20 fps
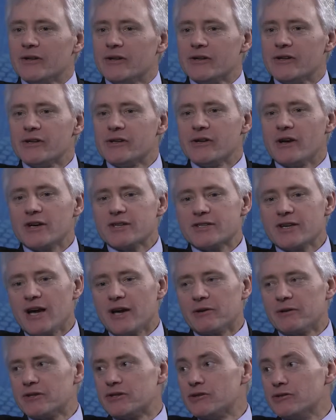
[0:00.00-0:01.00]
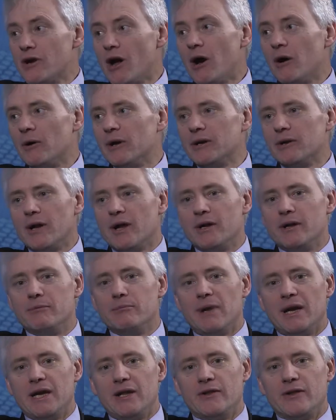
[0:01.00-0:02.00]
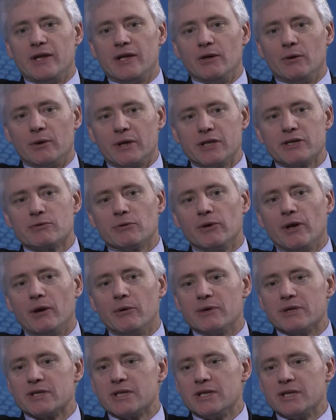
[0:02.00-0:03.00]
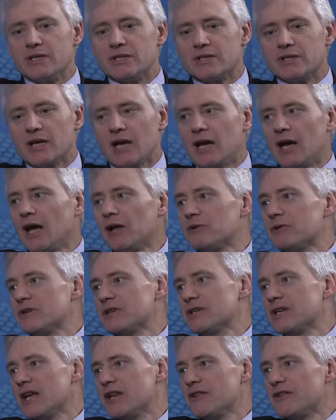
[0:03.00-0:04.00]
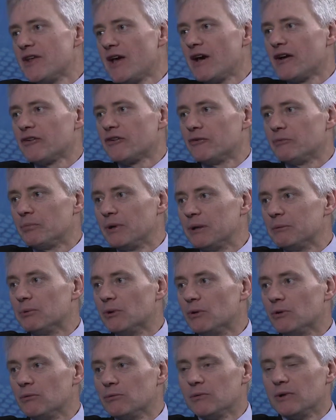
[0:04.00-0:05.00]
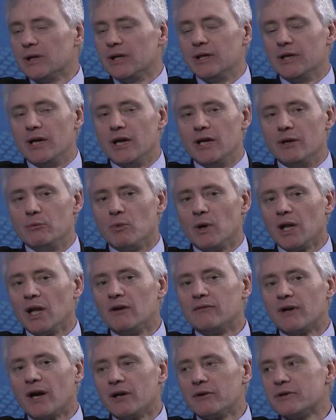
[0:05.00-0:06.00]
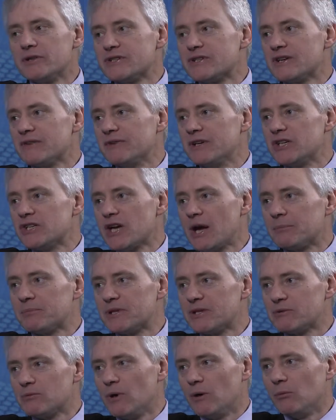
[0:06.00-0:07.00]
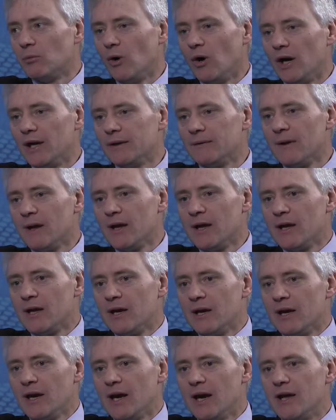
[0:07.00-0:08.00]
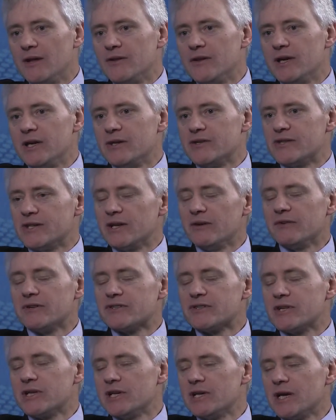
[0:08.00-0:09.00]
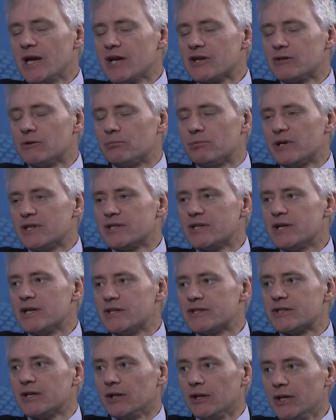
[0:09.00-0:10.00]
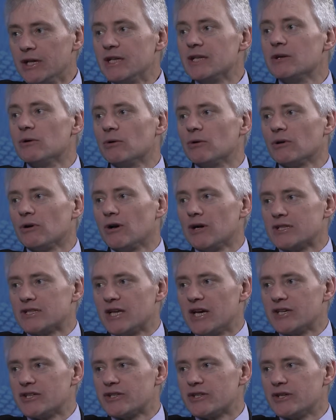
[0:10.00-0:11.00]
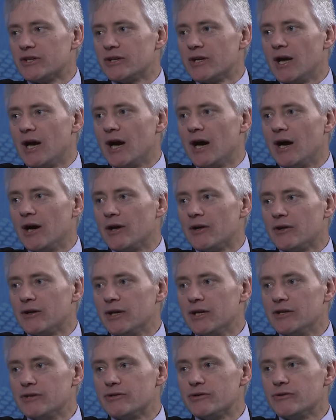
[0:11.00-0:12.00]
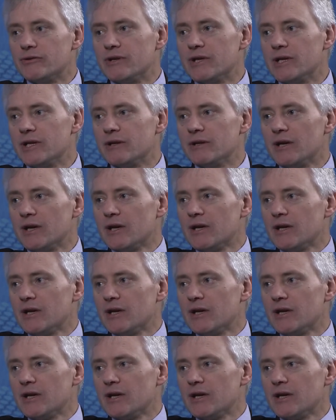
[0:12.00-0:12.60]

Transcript: Uh, ISACA, as you know, and, and, many of the audience will know, is 110,000 people in, in well over 170 chapters worldwide. And the significance of the international president is to lead the organisation uh, into the,